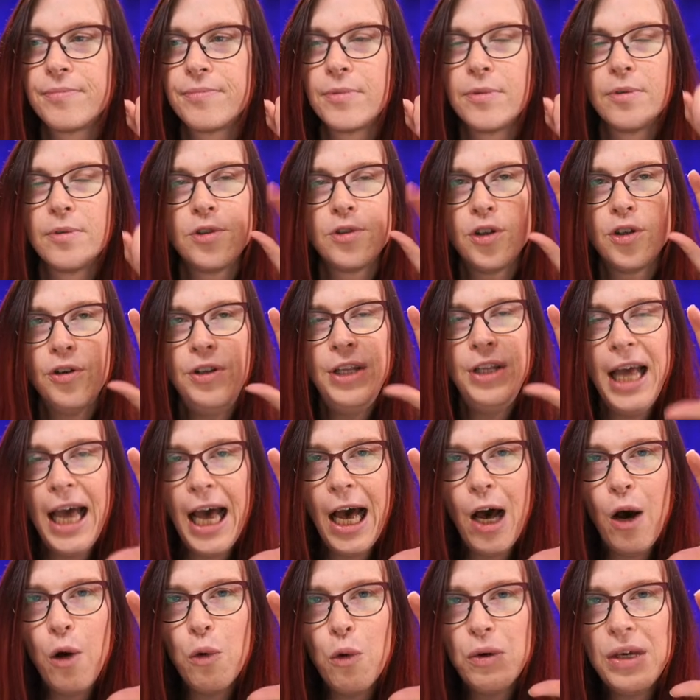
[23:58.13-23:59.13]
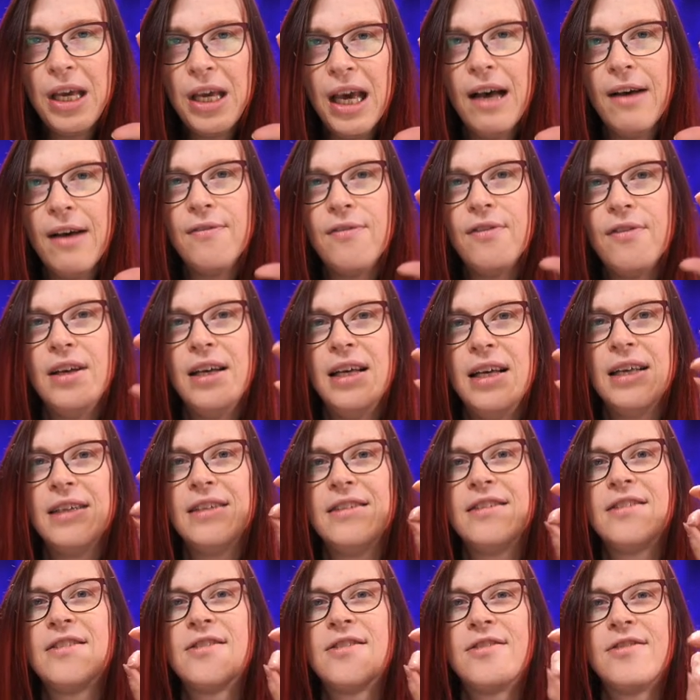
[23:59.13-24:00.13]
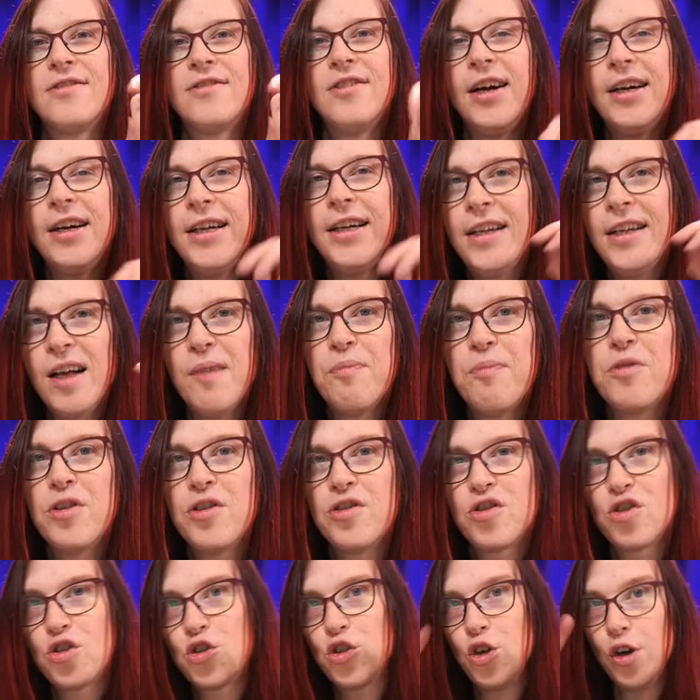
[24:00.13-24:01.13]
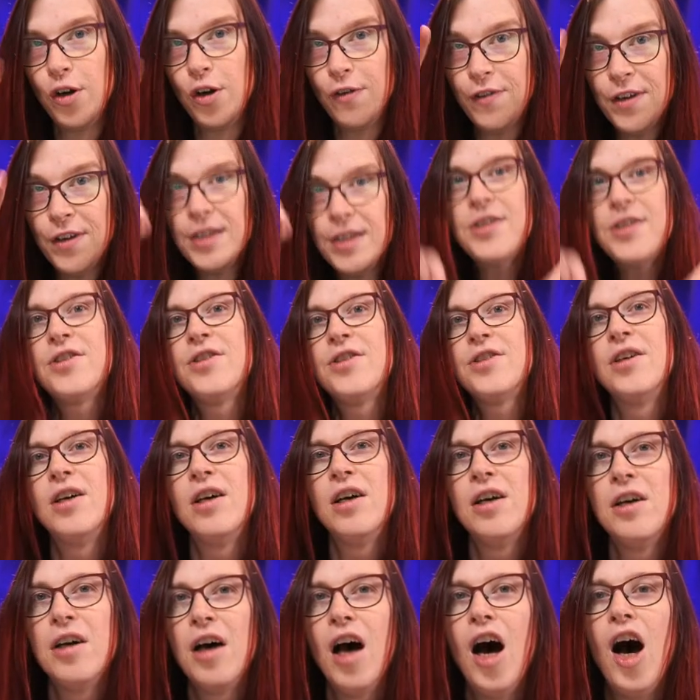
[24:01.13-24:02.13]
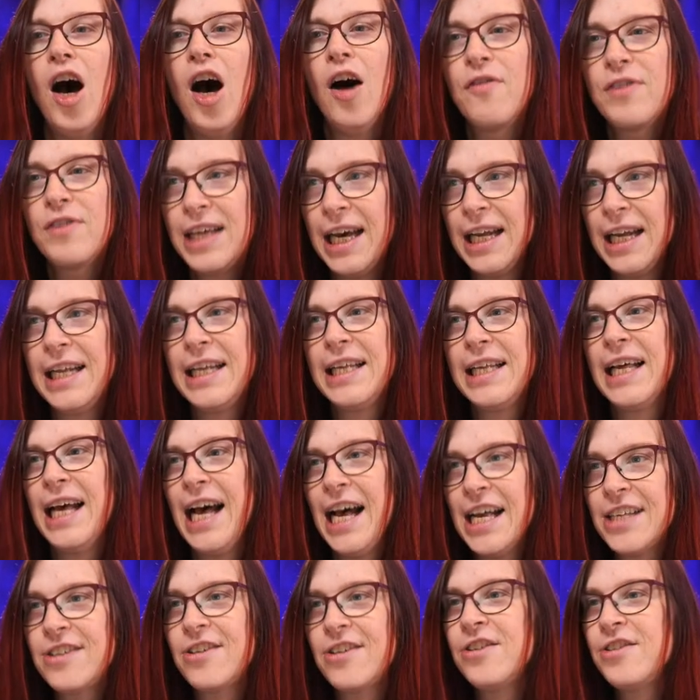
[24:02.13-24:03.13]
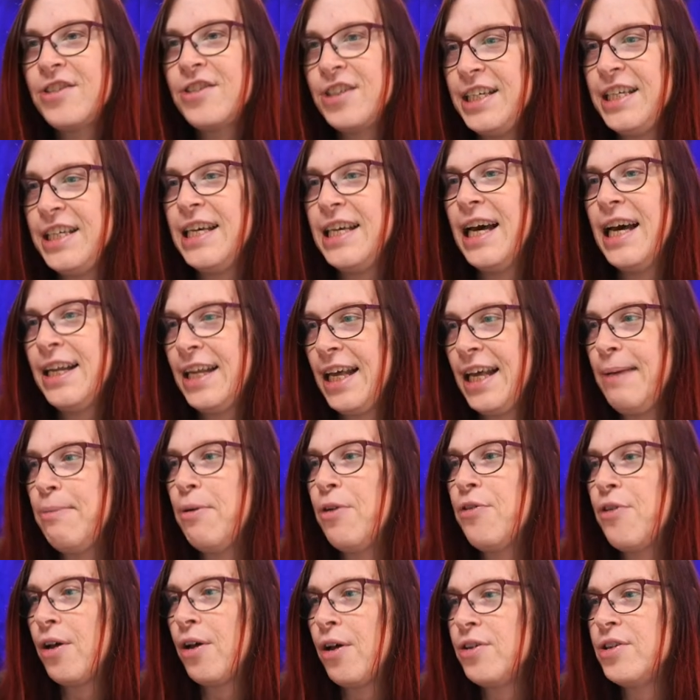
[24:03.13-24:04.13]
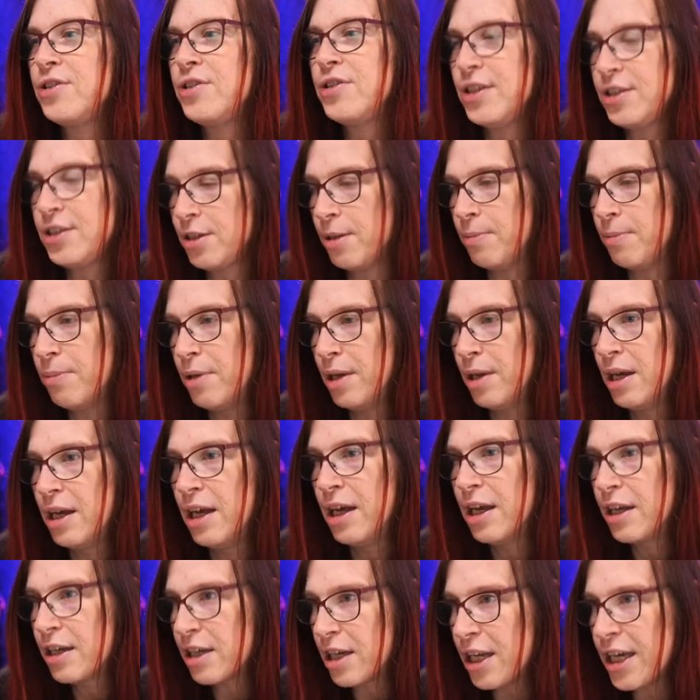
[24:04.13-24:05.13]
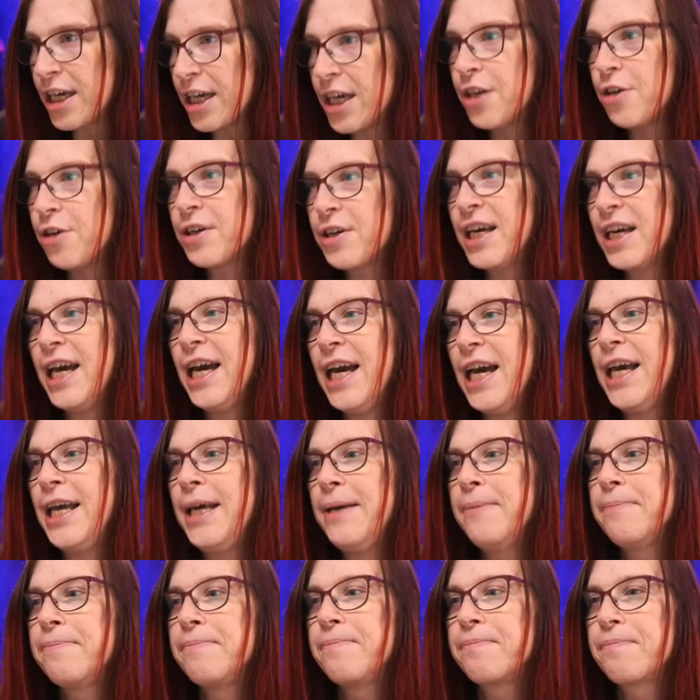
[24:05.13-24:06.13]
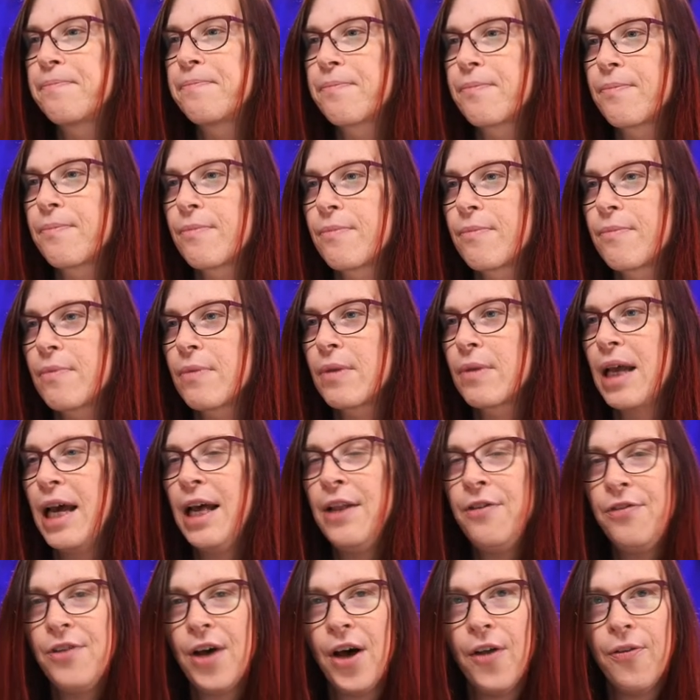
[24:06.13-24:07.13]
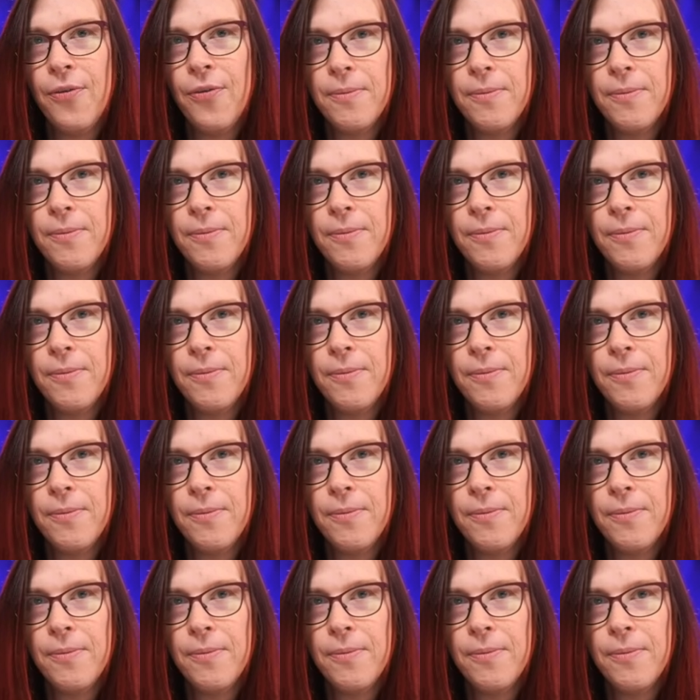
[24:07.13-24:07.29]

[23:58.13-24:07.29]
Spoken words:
So now we have started up the surface of getting SRT enabled the system. Click on OK and done.